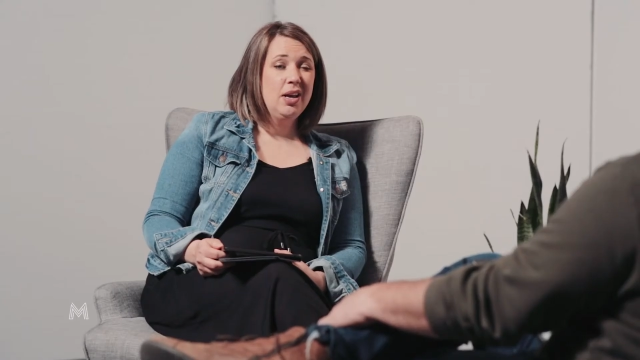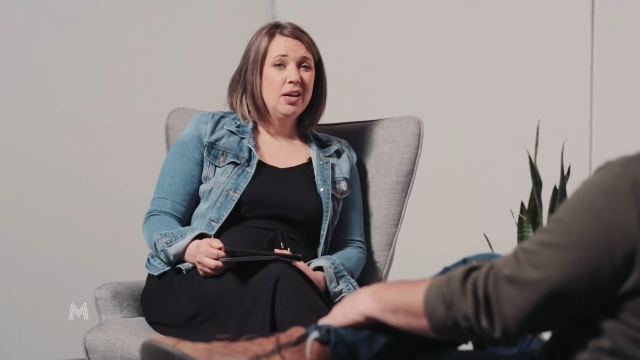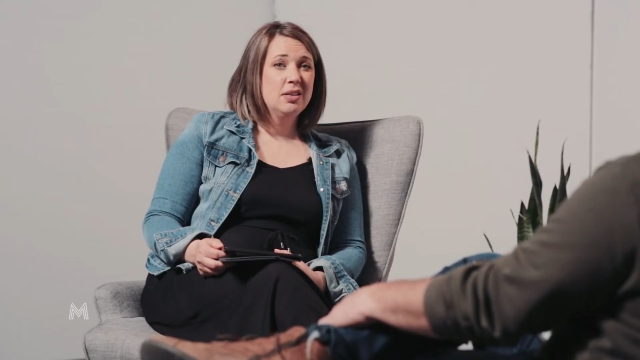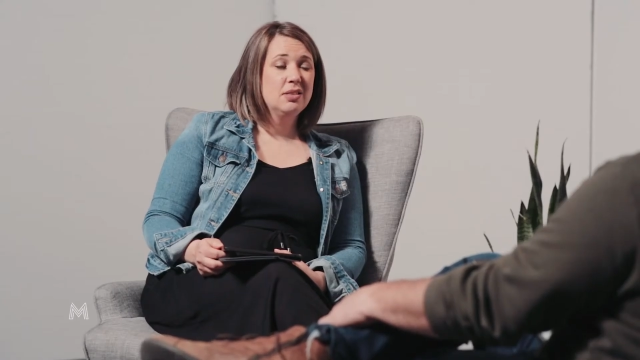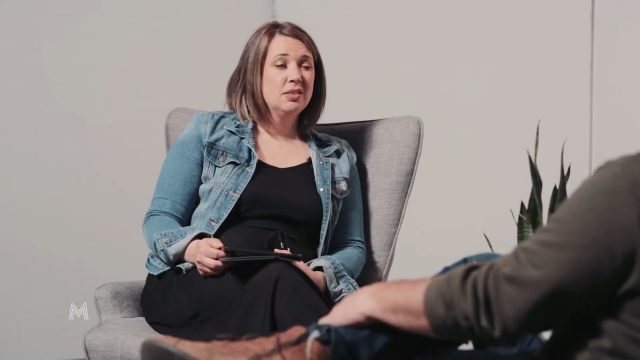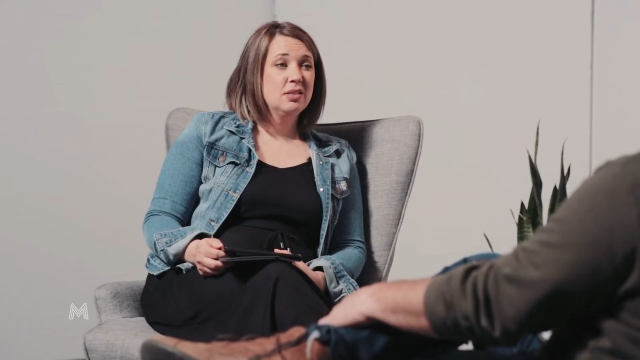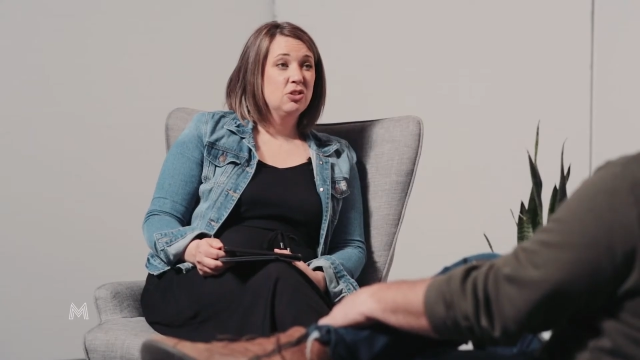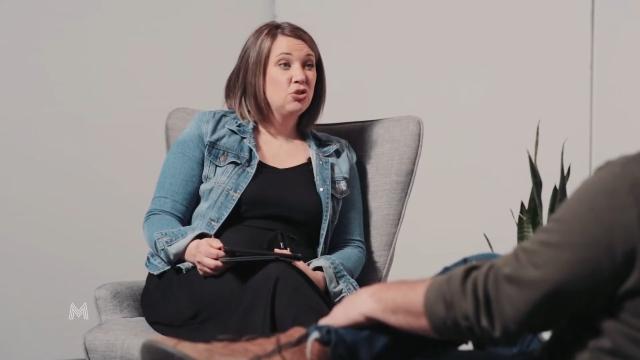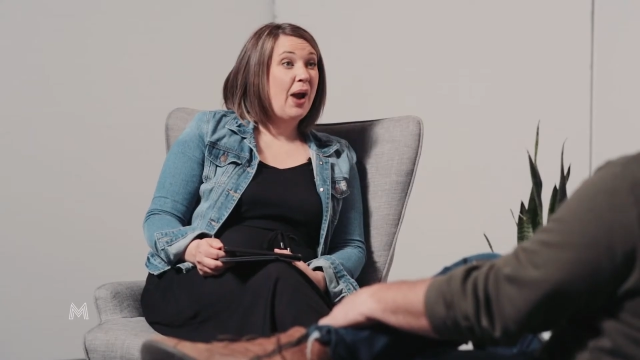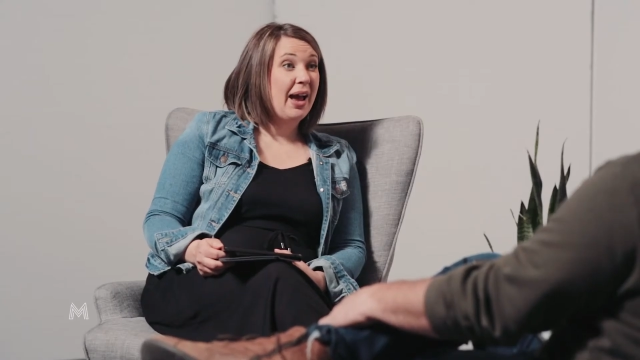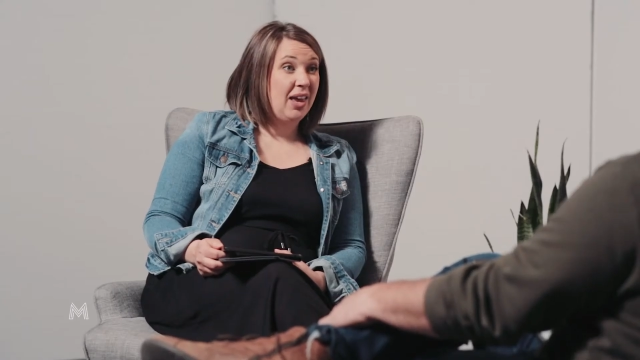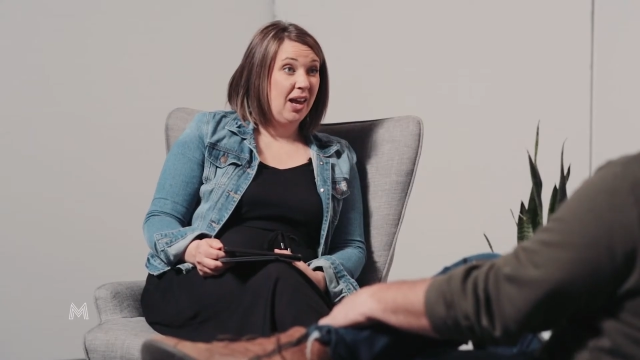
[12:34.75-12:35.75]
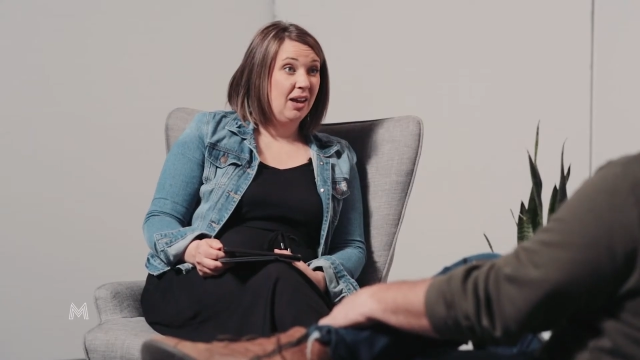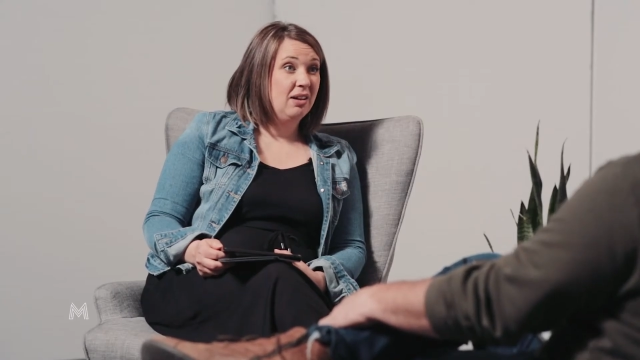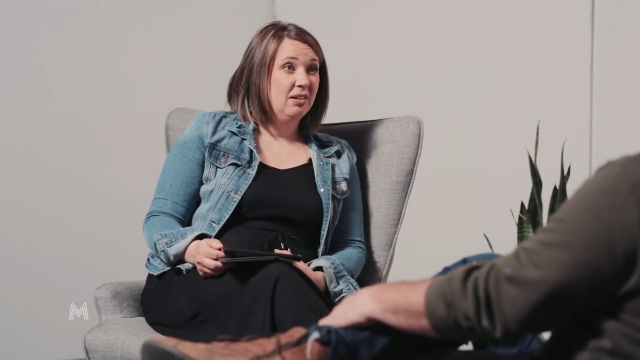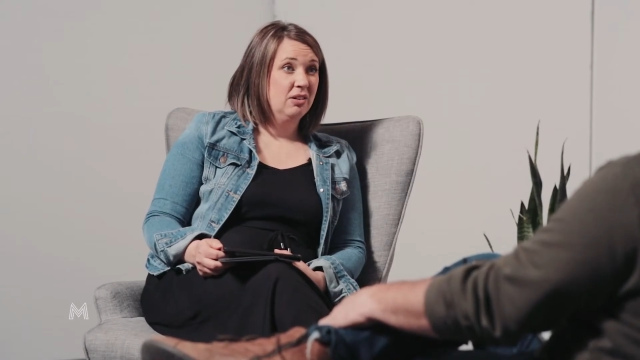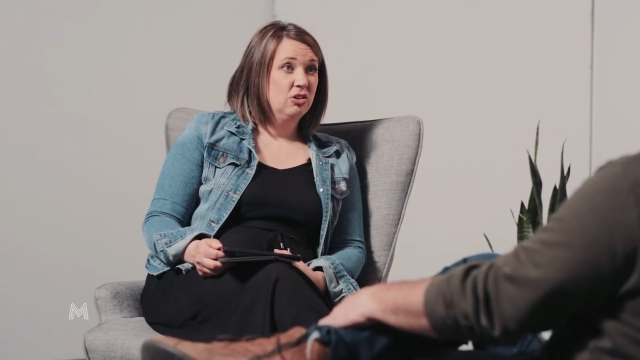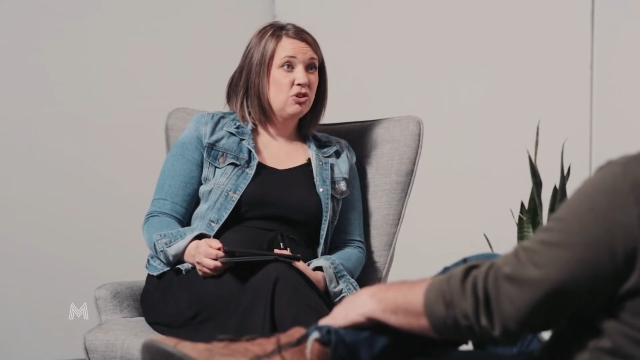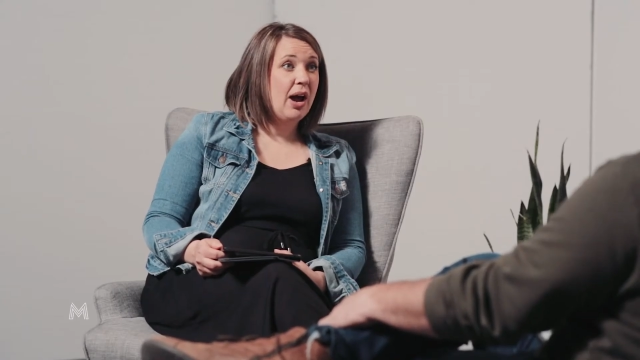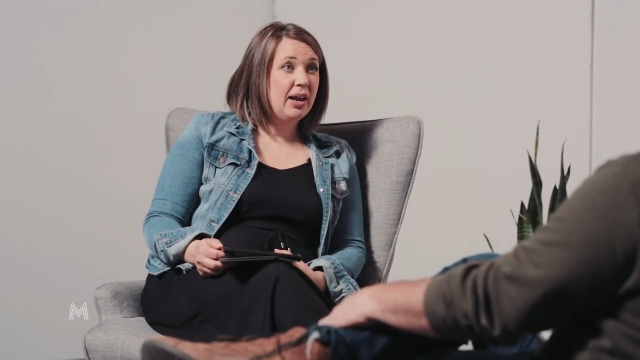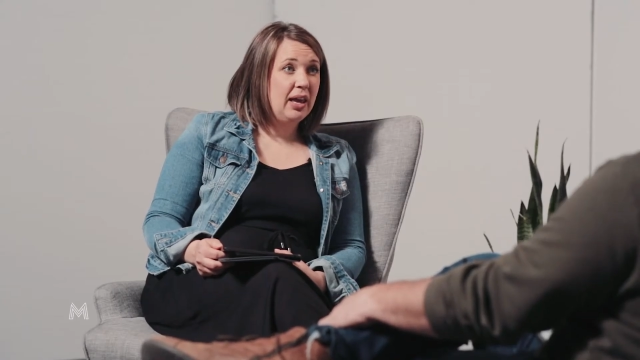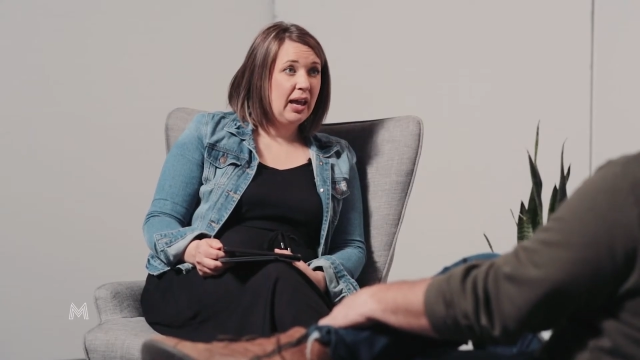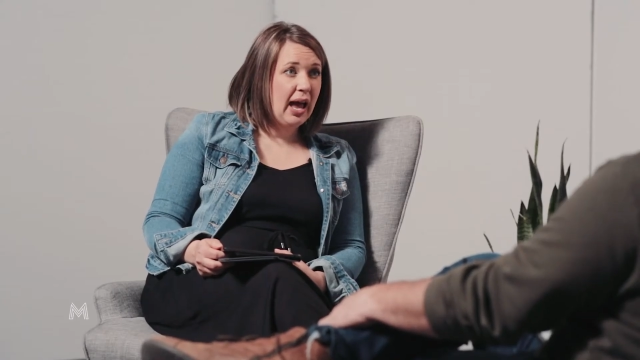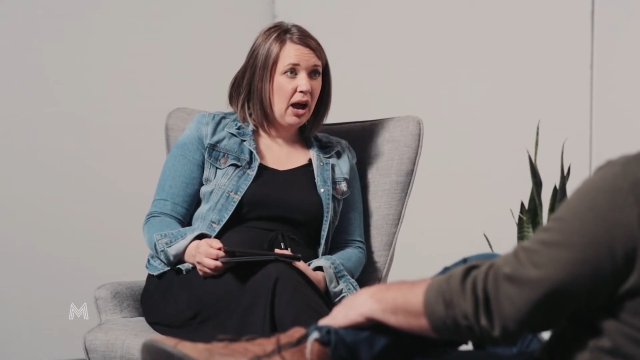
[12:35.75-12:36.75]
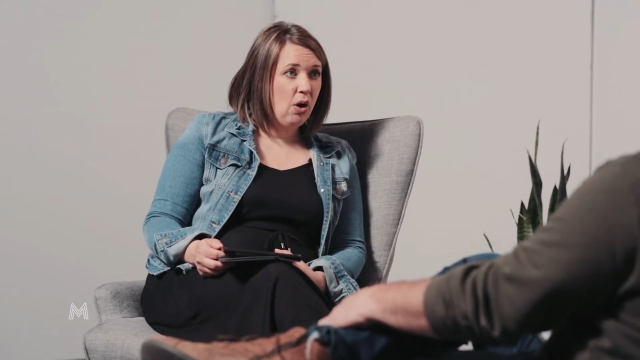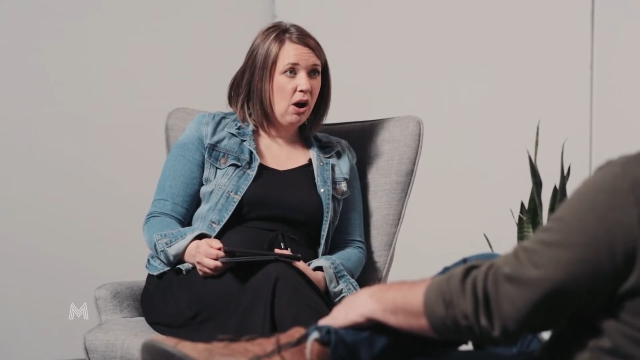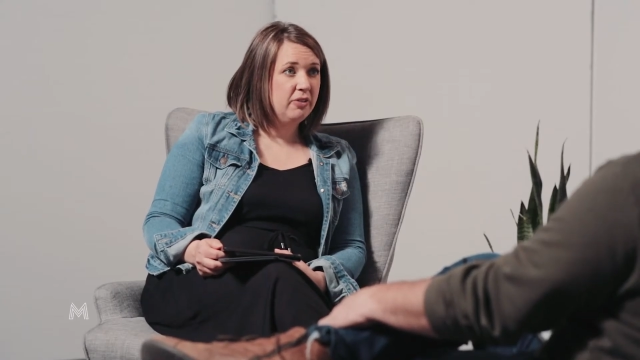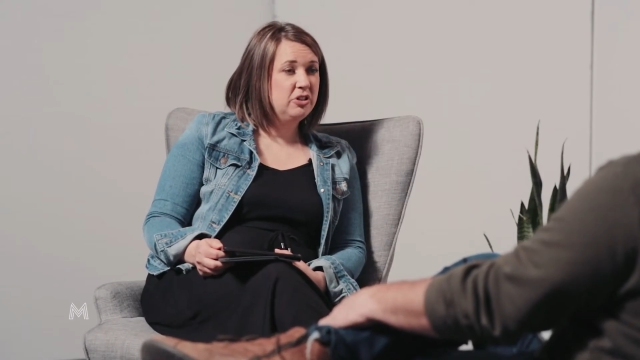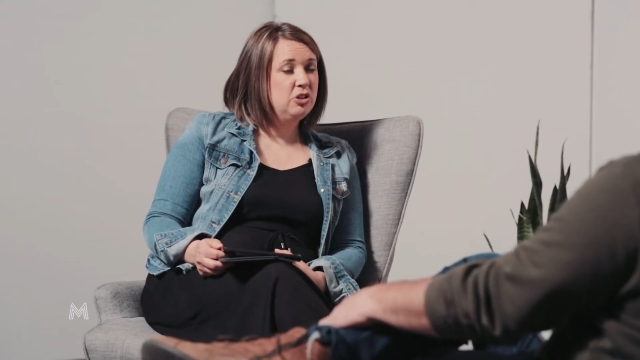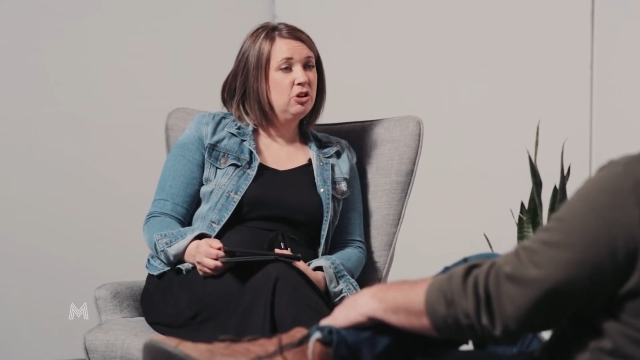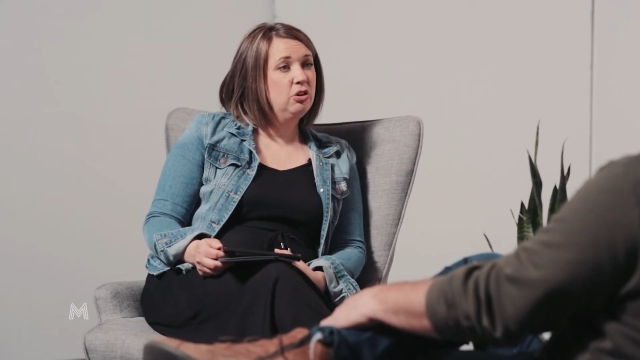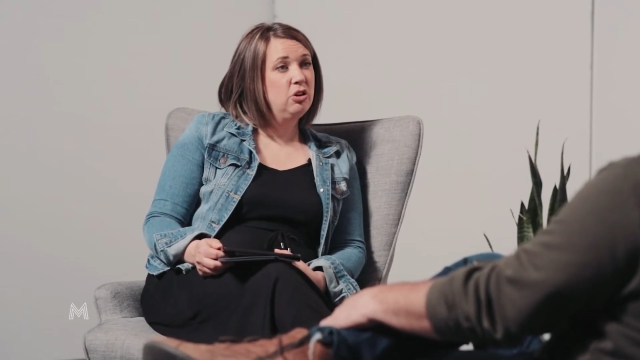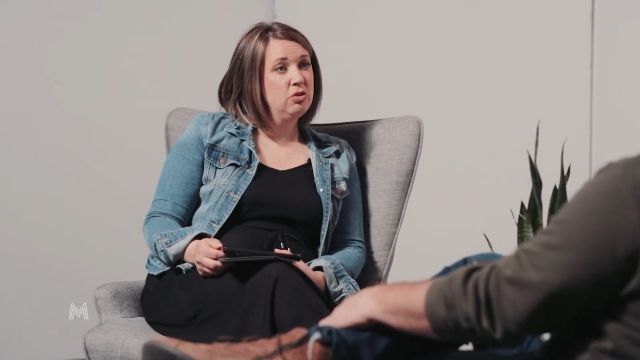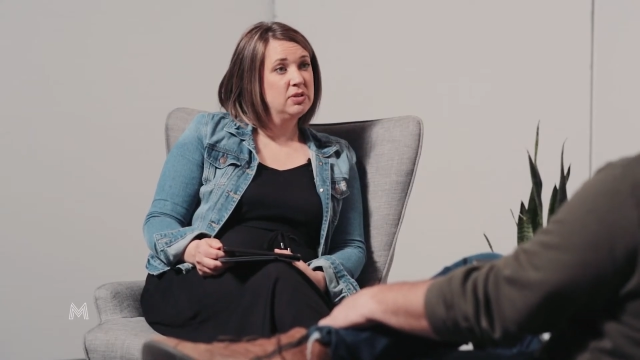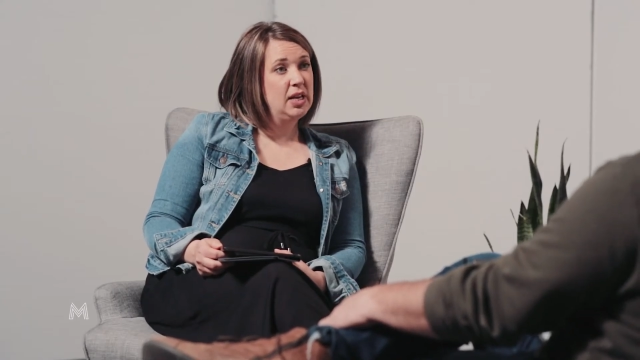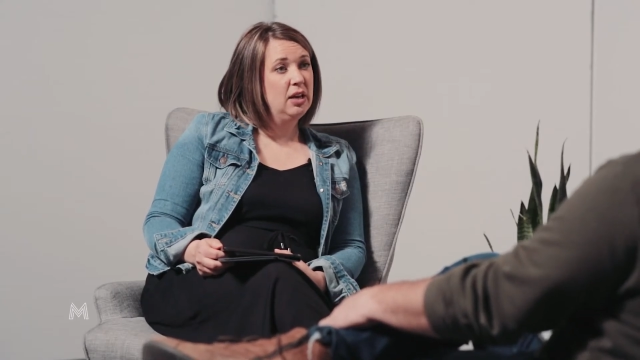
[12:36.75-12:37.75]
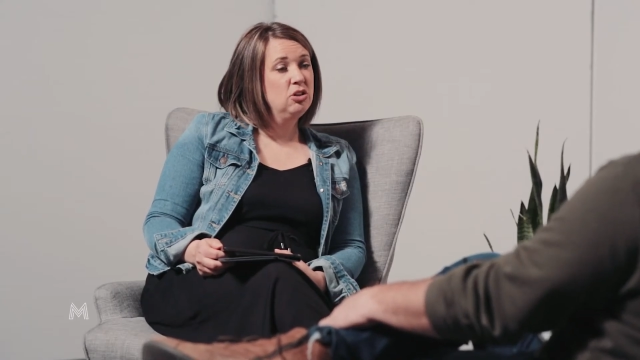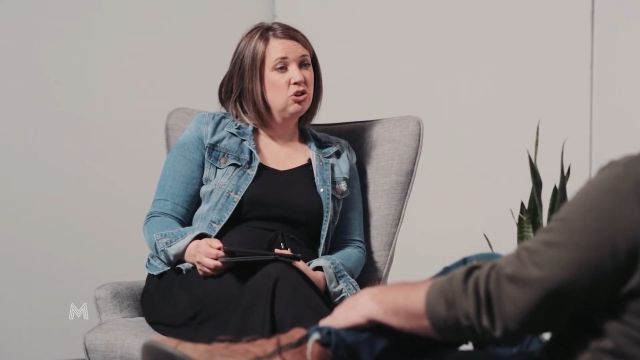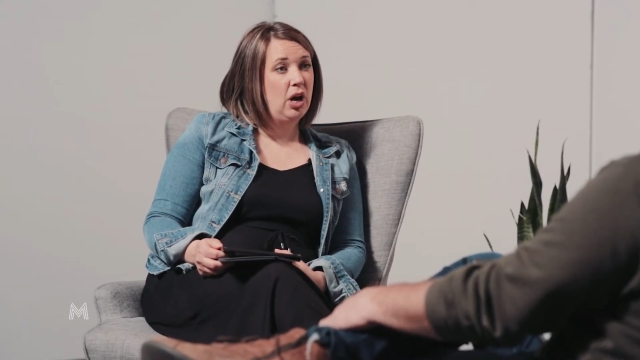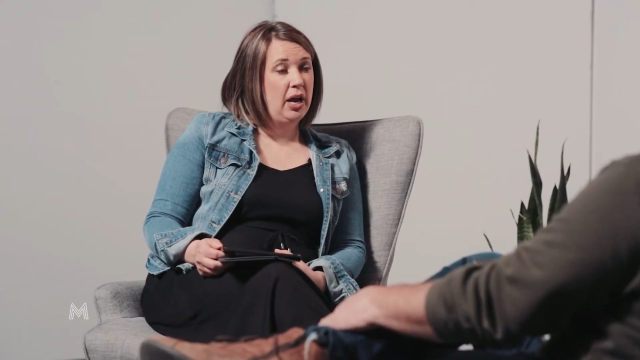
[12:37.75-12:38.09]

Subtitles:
is tracking how often you're using,